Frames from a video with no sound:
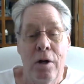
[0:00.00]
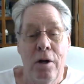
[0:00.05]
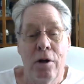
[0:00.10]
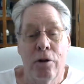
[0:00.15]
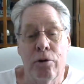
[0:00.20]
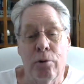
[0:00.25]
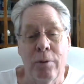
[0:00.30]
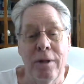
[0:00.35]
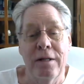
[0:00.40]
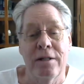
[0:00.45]

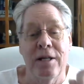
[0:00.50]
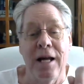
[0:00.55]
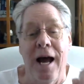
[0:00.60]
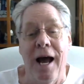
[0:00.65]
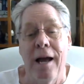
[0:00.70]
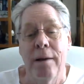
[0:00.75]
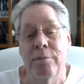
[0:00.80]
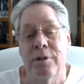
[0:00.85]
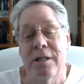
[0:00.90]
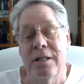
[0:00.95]
3
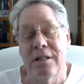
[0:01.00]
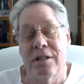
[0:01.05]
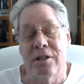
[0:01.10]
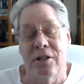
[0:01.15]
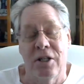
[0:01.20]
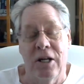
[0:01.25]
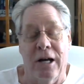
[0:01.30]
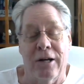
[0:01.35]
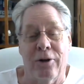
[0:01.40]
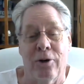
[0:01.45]
times
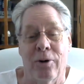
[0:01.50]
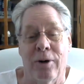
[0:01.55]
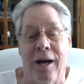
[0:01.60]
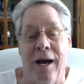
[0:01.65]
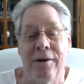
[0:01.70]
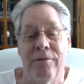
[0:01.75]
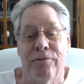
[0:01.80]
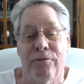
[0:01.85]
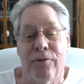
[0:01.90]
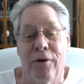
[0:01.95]
this sucker
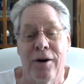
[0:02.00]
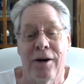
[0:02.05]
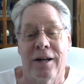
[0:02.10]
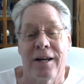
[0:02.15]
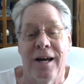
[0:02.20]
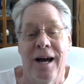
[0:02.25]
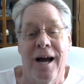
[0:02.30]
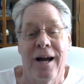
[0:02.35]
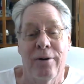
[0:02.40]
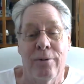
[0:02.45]
got in front of
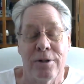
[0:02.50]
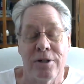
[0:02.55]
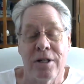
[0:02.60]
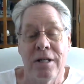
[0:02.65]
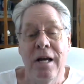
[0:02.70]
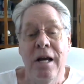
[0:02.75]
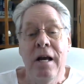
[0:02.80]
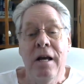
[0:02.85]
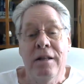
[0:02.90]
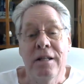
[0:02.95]
Congress.
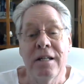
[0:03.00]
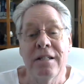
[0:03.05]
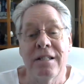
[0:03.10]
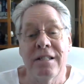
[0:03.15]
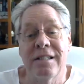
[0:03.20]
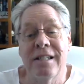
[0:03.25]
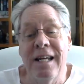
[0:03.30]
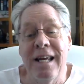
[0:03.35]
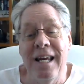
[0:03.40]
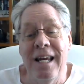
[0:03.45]
The
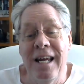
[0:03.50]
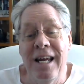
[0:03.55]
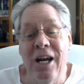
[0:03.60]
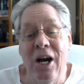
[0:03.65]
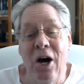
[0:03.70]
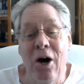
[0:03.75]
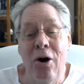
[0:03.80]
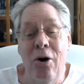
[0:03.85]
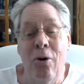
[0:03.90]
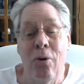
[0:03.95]

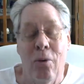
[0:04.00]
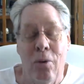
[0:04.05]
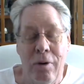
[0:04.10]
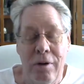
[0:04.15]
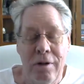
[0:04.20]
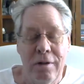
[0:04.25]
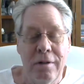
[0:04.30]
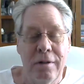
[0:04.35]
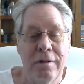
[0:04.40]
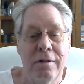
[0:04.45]
CEO.
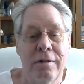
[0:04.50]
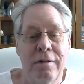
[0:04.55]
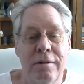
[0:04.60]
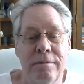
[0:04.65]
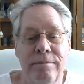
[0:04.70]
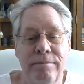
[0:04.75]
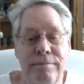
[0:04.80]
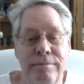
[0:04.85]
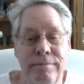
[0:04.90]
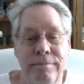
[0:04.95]

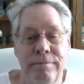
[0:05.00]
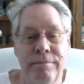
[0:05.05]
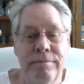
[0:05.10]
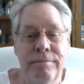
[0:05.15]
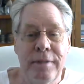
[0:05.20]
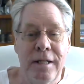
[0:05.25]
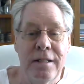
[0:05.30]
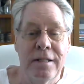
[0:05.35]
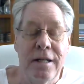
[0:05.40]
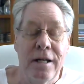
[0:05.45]

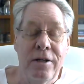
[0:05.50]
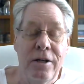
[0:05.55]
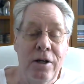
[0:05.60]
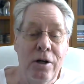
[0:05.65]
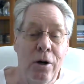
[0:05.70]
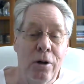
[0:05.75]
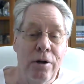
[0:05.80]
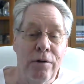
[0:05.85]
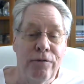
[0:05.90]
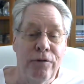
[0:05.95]
He said, you
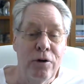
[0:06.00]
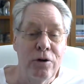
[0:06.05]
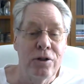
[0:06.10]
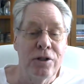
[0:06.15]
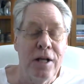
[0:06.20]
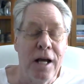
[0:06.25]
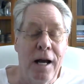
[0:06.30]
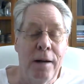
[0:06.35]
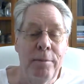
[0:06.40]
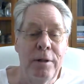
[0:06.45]
know, the
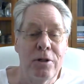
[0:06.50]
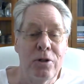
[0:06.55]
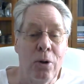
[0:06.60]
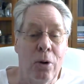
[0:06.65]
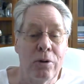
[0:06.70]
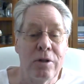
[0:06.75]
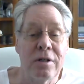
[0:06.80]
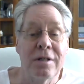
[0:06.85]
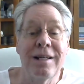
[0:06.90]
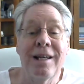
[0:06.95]
first time you
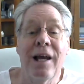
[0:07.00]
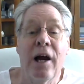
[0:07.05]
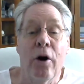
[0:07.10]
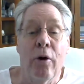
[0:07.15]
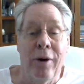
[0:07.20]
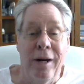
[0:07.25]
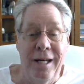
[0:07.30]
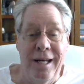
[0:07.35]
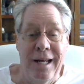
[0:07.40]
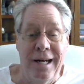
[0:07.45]
told us
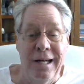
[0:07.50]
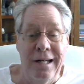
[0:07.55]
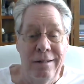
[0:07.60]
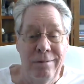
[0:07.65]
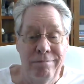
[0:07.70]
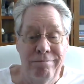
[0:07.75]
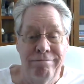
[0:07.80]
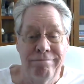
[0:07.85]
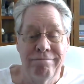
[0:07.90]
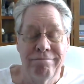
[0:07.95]
Larry did it.
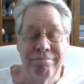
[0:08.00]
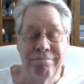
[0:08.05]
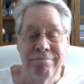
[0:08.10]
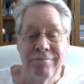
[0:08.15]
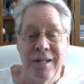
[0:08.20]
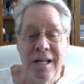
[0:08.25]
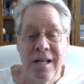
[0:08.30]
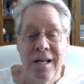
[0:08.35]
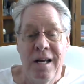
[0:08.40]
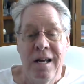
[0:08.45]

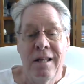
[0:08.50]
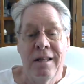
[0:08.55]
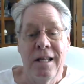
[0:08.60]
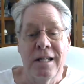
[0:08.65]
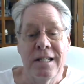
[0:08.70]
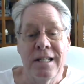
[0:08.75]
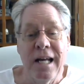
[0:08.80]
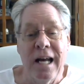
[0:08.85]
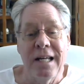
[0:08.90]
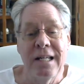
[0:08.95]
The
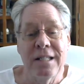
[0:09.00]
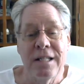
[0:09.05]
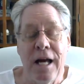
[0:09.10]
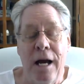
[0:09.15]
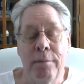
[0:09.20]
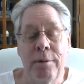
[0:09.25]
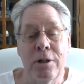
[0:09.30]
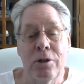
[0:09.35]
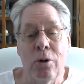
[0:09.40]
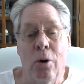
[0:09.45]
second
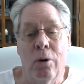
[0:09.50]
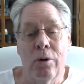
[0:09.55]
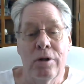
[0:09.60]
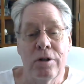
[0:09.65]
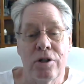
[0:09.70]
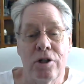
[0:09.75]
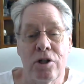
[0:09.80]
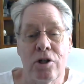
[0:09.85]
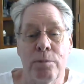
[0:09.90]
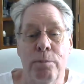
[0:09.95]
time you told
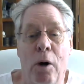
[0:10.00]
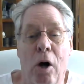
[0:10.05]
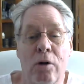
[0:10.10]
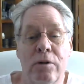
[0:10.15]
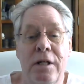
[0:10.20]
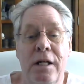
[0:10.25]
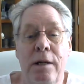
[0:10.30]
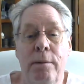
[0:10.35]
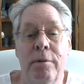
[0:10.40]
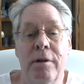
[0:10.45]
us a
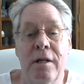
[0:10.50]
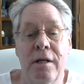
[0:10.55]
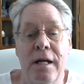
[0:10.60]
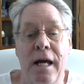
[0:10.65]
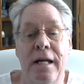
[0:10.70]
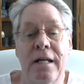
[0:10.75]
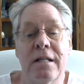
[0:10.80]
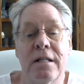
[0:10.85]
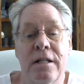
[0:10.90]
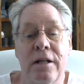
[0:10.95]
small team in the
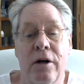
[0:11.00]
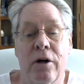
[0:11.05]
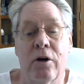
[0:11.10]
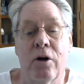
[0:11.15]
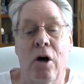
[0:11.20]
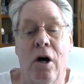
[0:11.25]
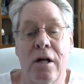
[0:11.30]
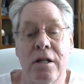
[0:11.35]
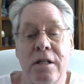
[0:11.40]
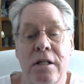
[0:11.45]
data center
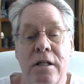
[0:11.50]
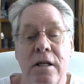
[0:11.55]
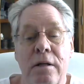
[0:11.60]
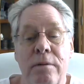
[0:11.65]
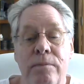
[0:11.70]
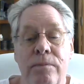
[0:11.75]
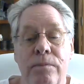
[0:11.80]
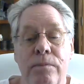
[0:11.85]
caused it.